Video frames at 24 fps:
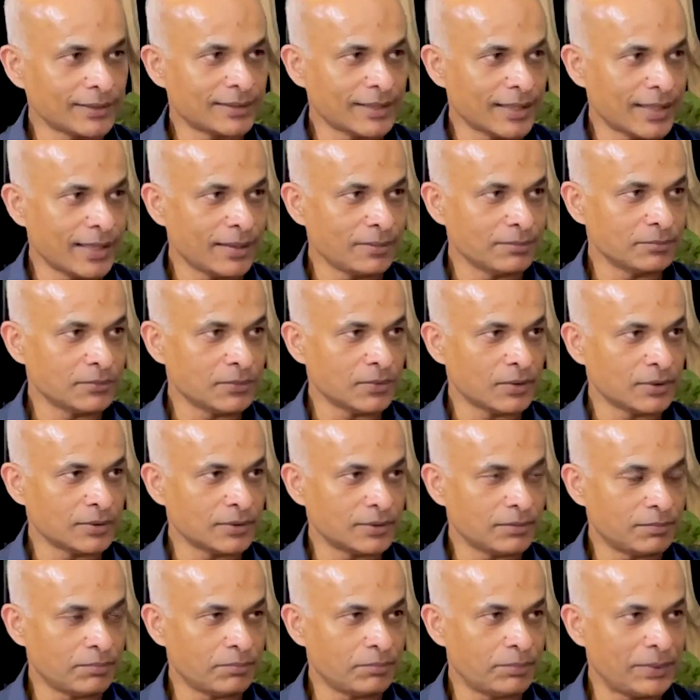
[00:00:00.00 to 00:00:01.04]
that time,
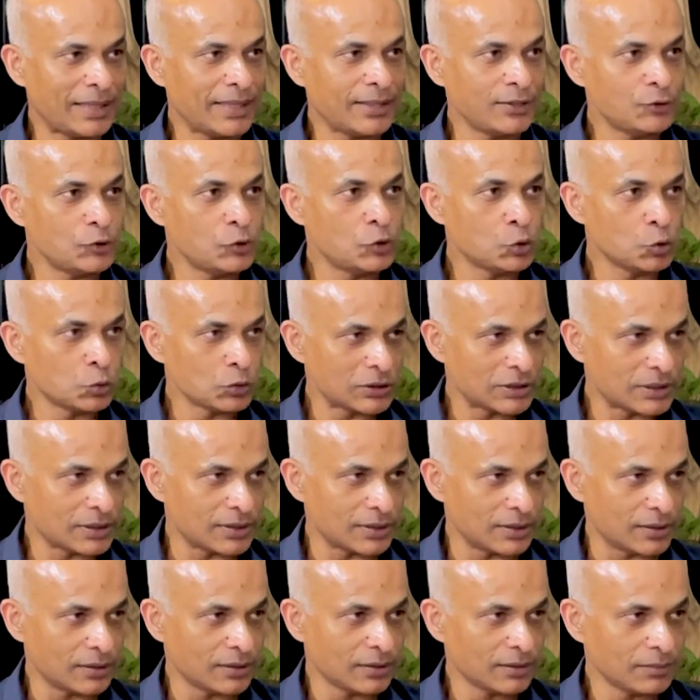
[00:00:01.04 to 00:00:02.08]
being
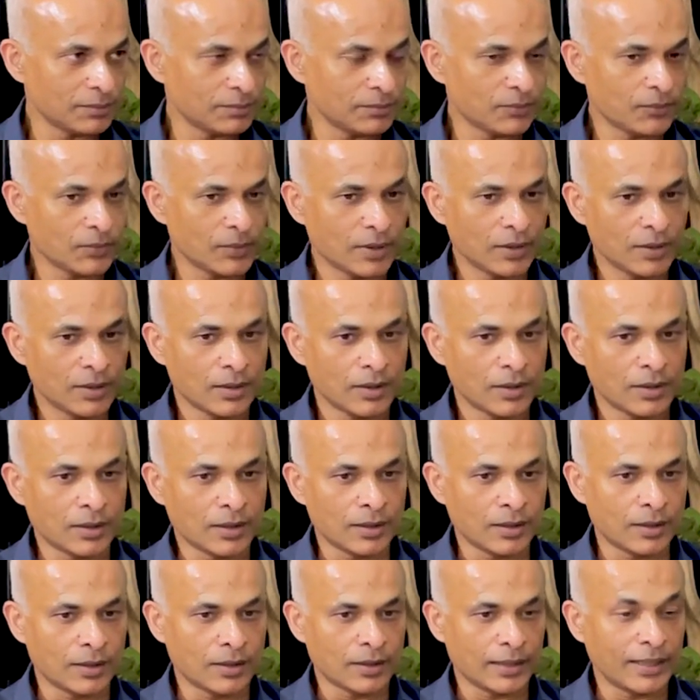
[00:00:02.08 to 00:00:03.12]
neutral
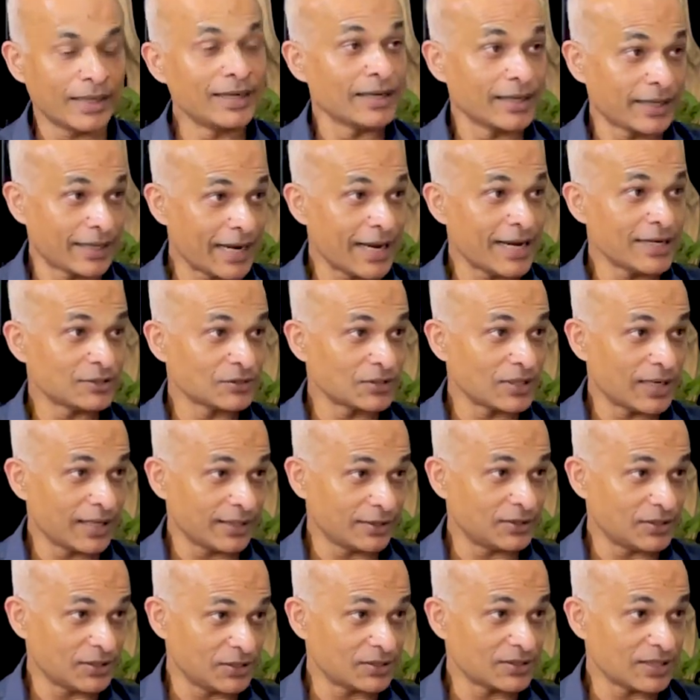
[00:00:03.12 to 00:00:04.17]
in a case
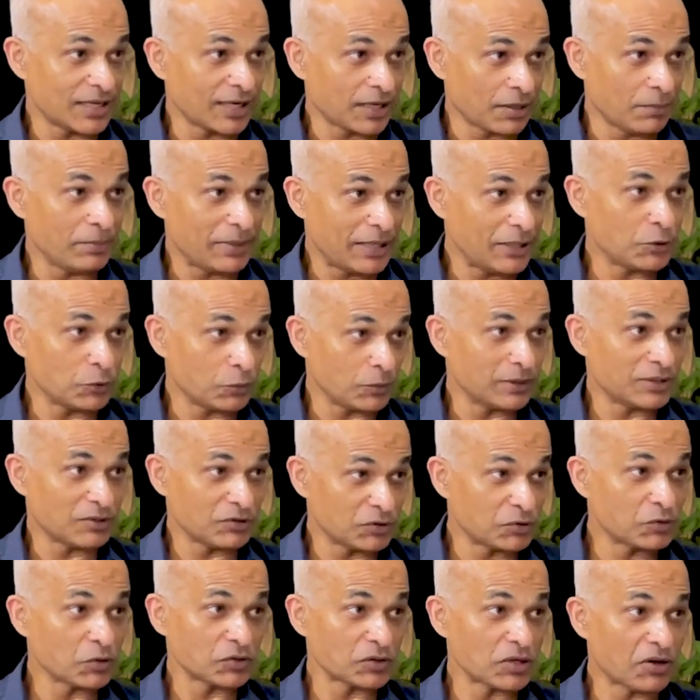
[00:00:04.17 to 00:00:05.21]
like this, like a Me Too,
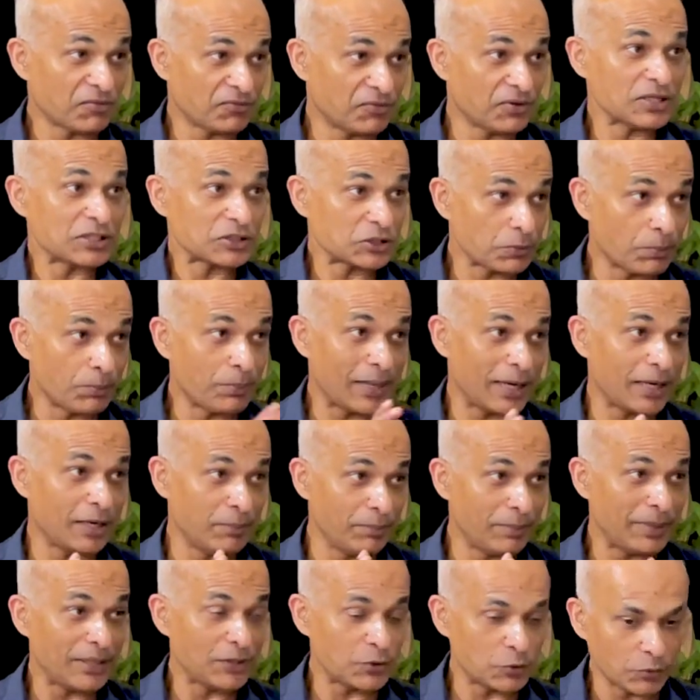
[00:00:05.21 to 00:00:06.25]
it was our first
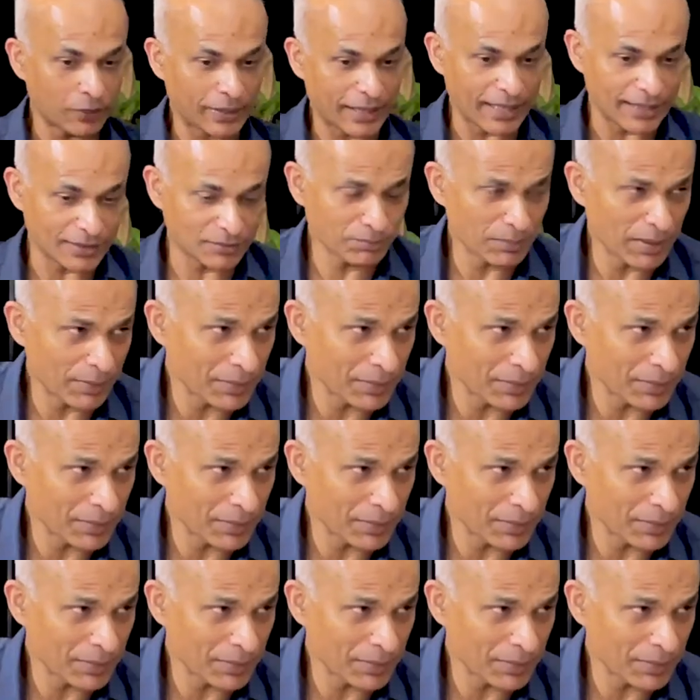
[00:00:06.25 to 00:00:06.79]
big Me Too case,